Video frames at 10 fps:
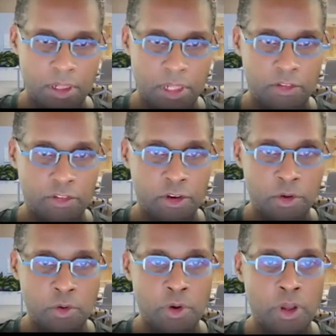
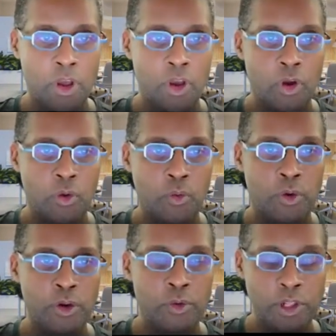So
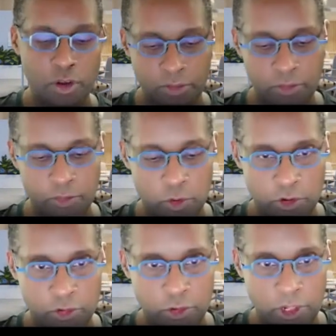what are we looking for?
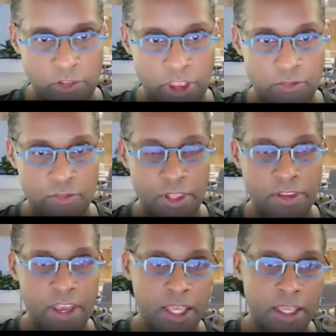So let's say
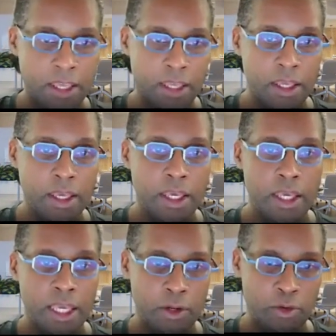fintech.
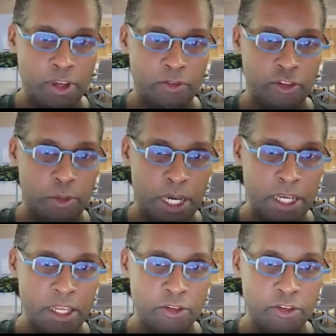It'll give some
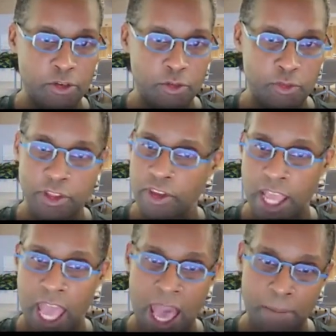ideas. So
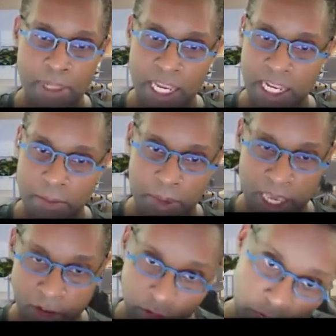fintech app landing page. Okay,